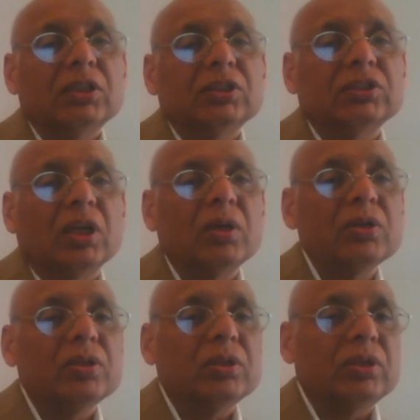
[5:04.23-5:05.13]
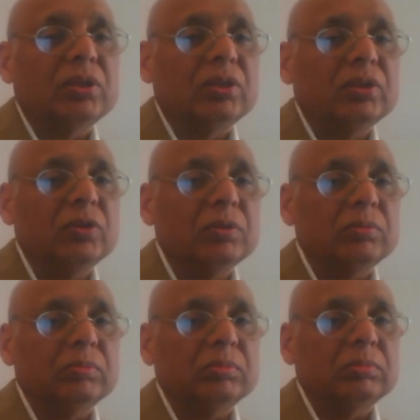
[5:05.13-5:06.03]
So
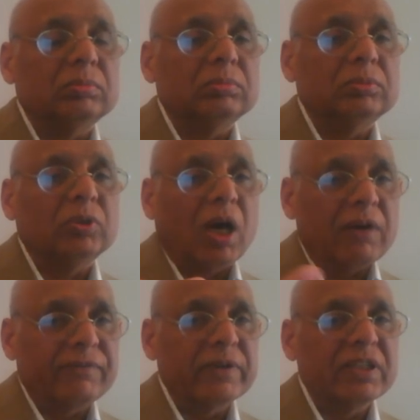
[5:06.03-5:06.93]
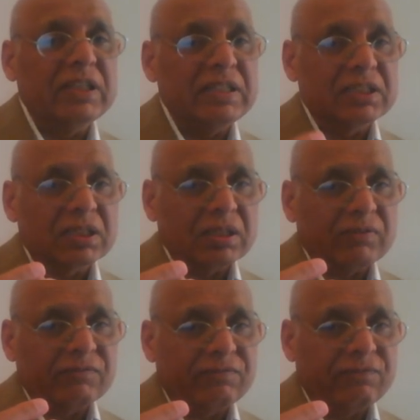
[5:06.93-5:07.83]
you offered these
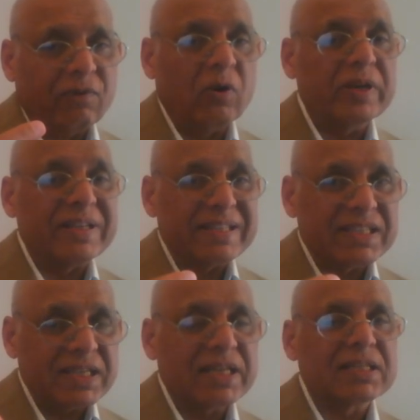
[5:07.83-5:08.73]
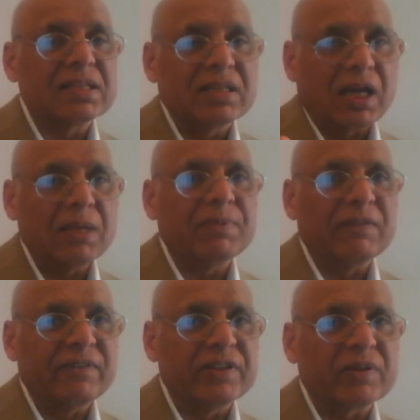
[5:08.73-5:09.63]
4 distinct type
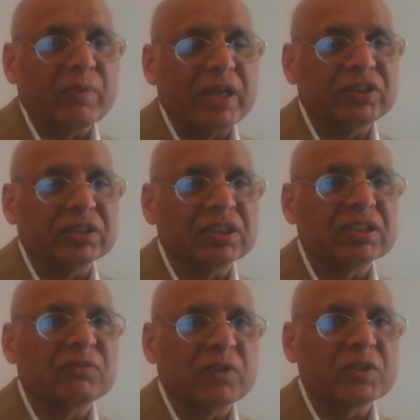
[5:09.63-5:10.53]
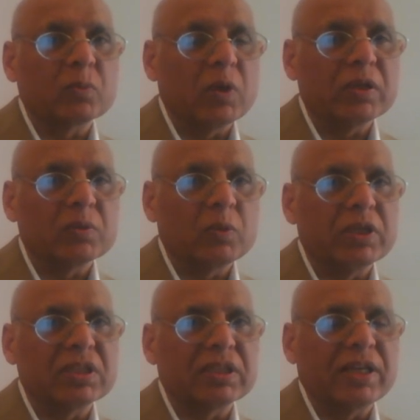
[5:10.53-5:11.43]
of interventions. The first one
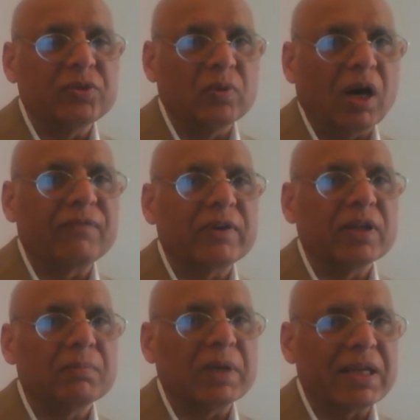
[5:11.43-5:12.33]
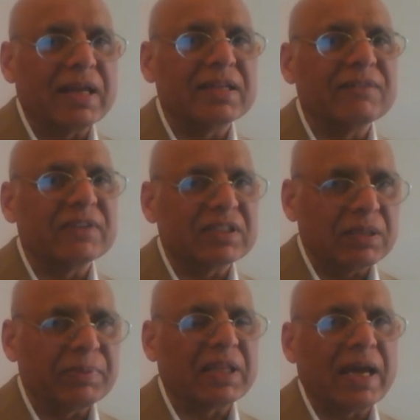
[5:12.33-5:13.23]
was that you offered him attentive and
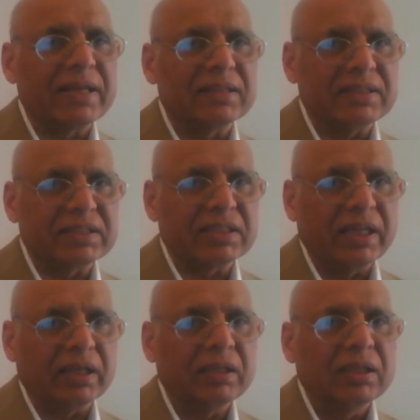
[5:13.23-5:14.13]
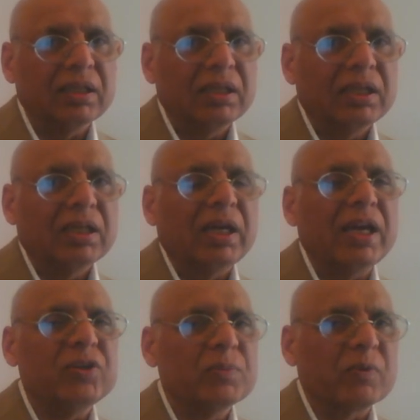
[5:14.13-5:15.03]
sympathetic listening,
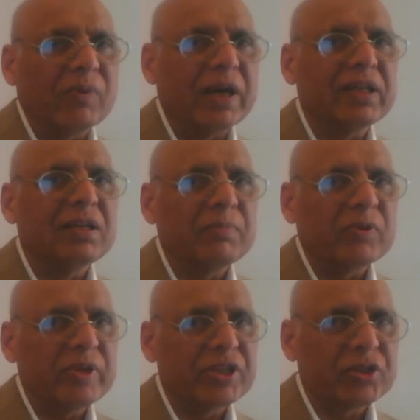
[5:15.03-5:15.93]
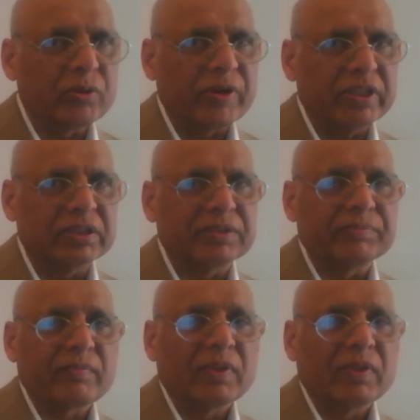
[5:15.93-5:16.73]
and you provided him reassurance.